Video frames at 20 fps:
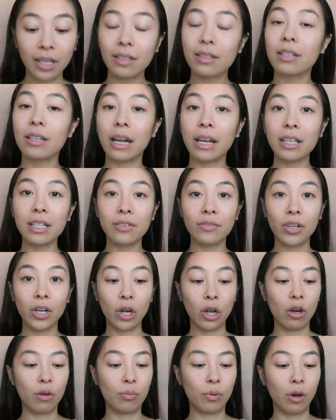In today's video,
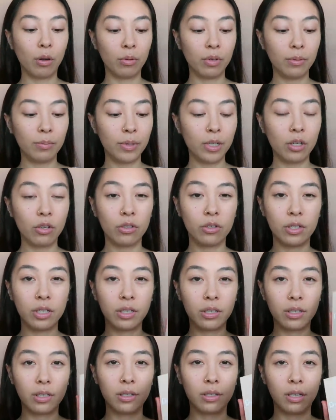I'll probably be using
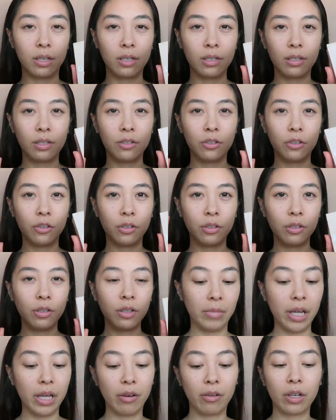just these two,
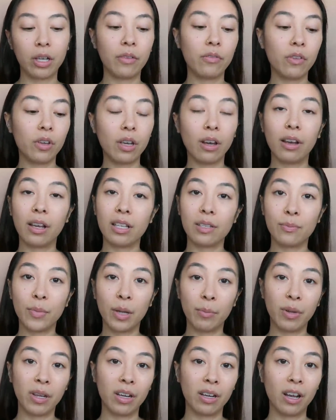and I'll give you guys
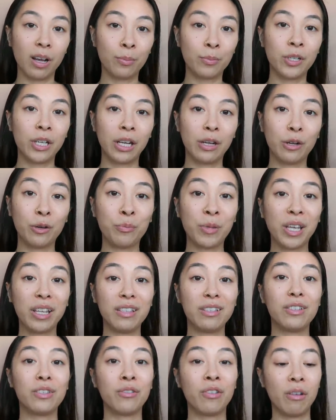maybe an update on my
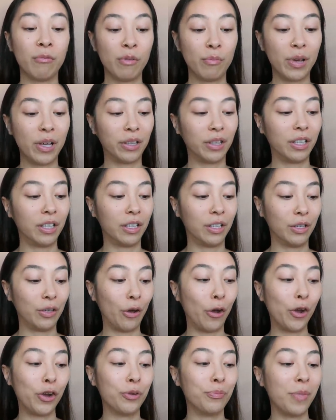Instagram about the
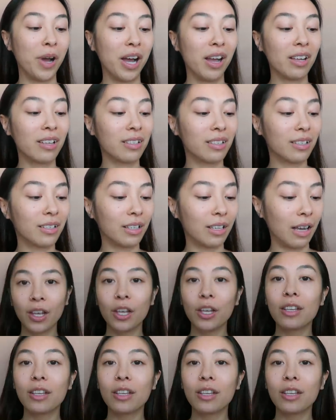oat mask.